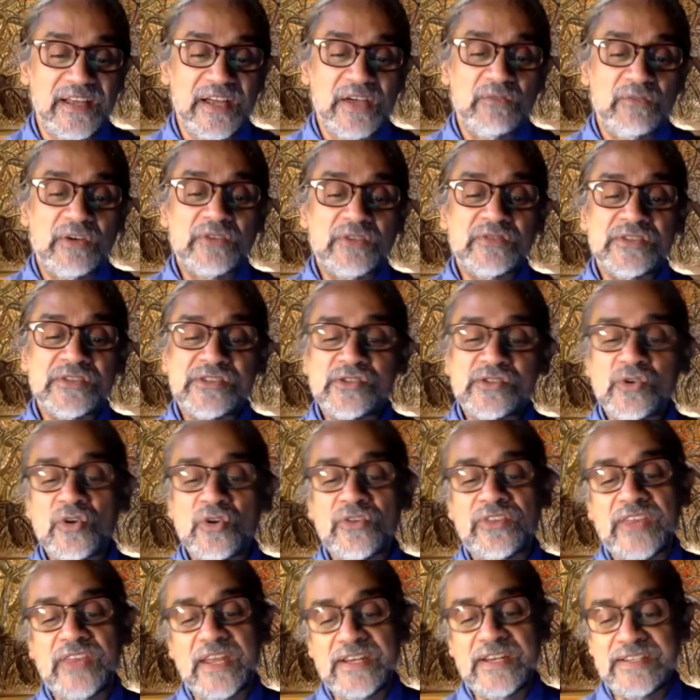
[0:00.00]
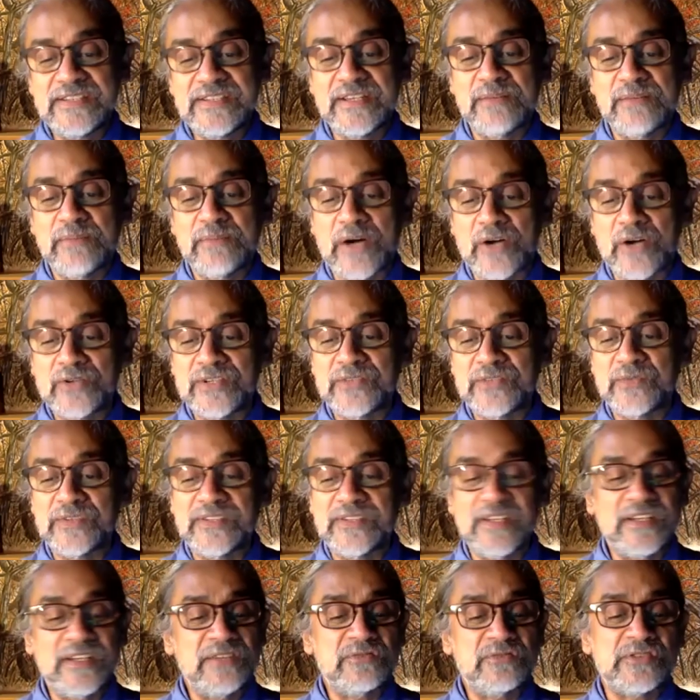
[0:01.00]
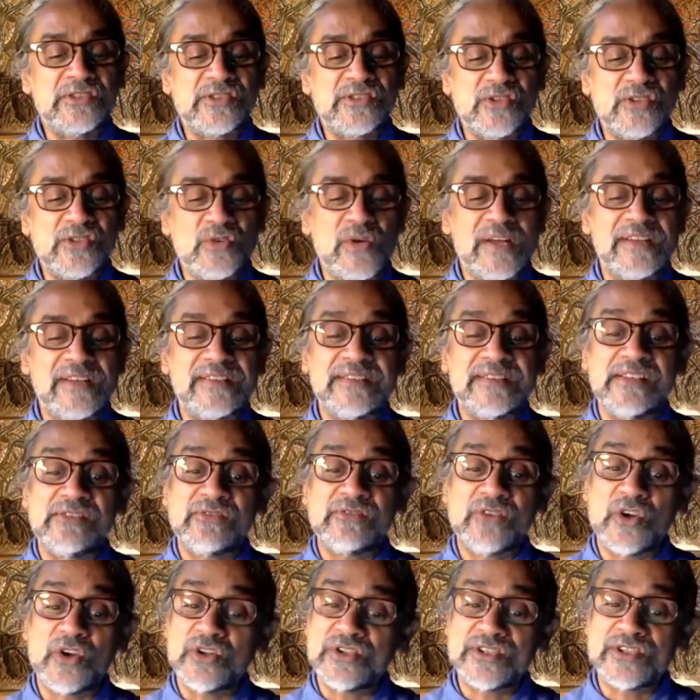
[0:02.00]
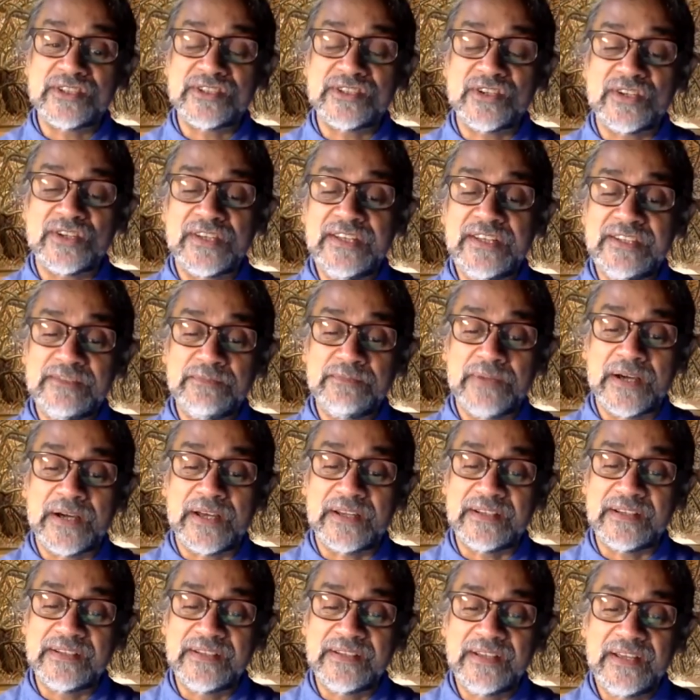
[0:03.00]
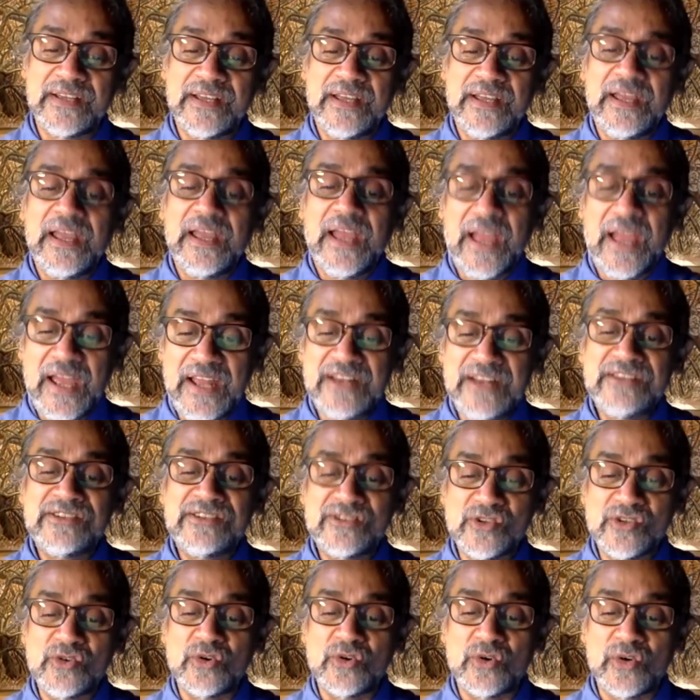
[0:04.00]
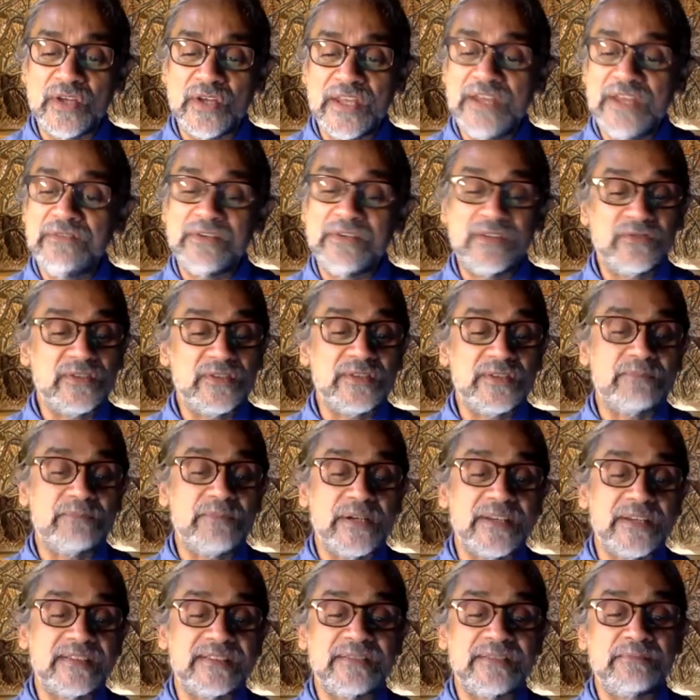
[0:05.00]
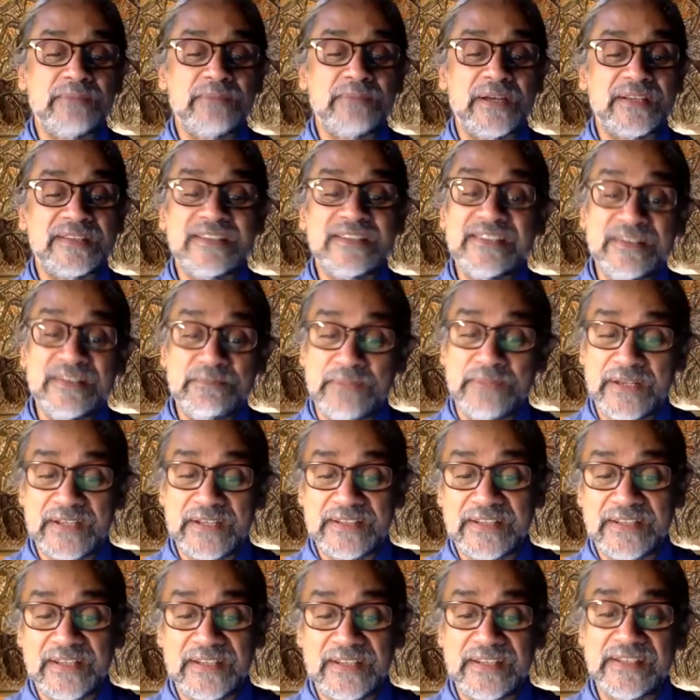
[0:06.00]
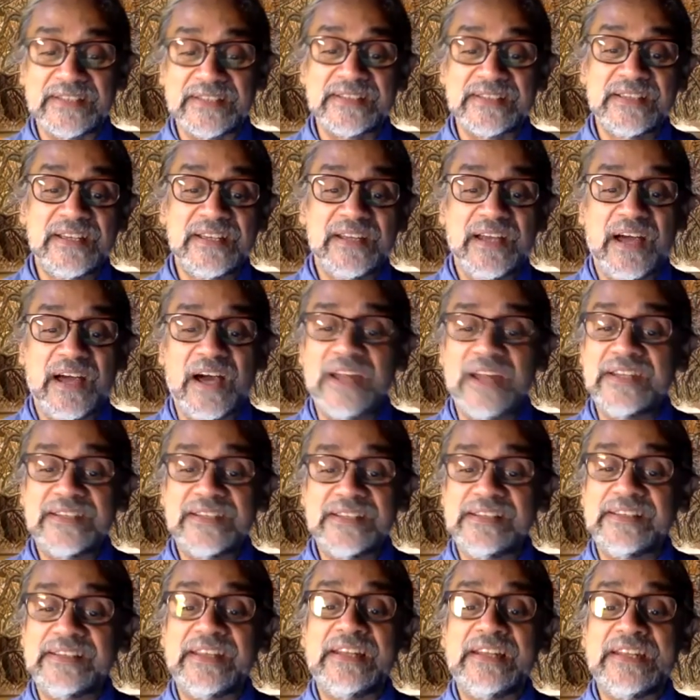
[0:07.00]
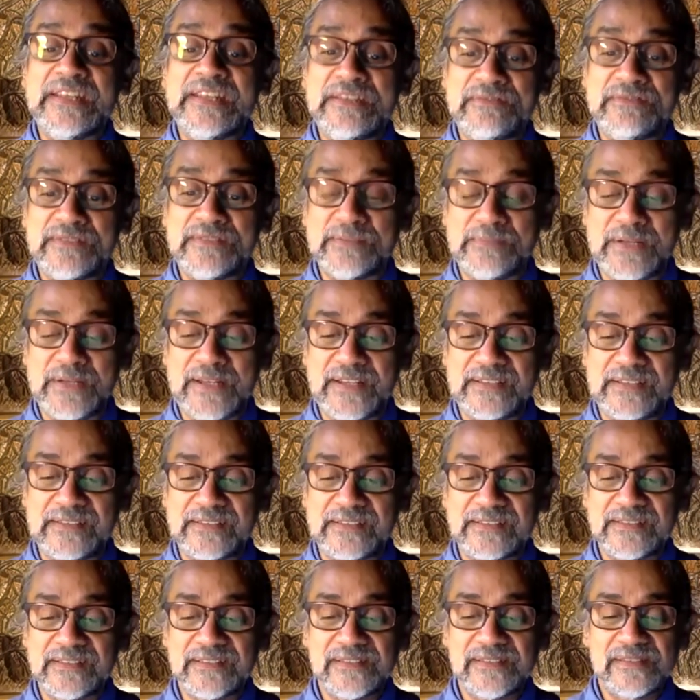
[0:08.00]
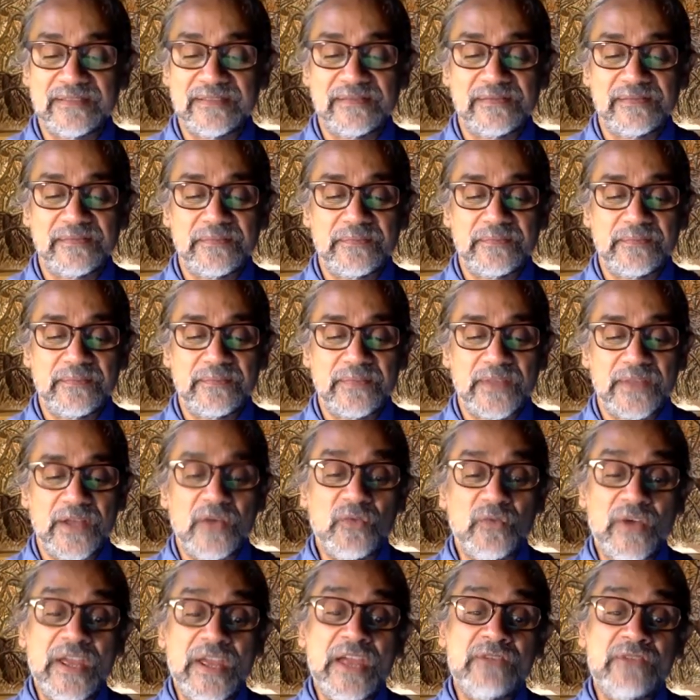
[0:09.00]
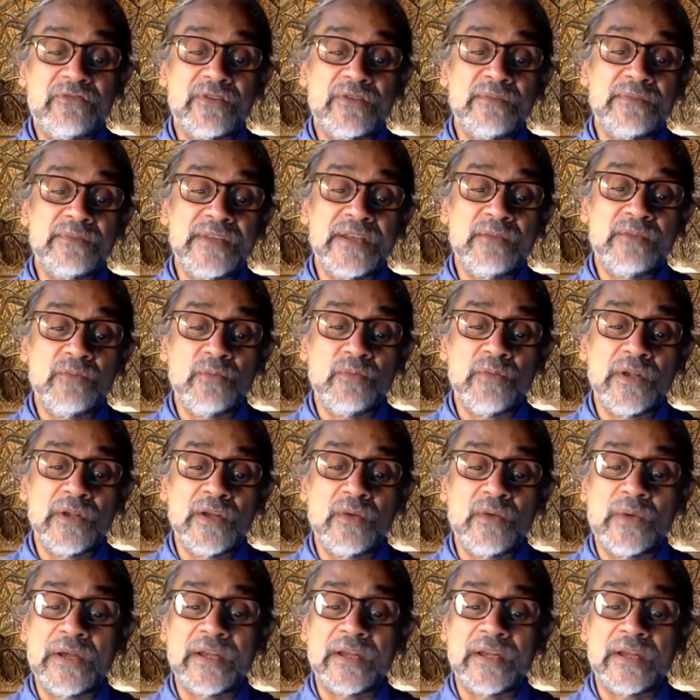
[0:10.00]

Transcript: What was so authentic about it was that it was so unself-conscious on his part, and so even for the person participating in it until they leave the place. Away from the Abubula, one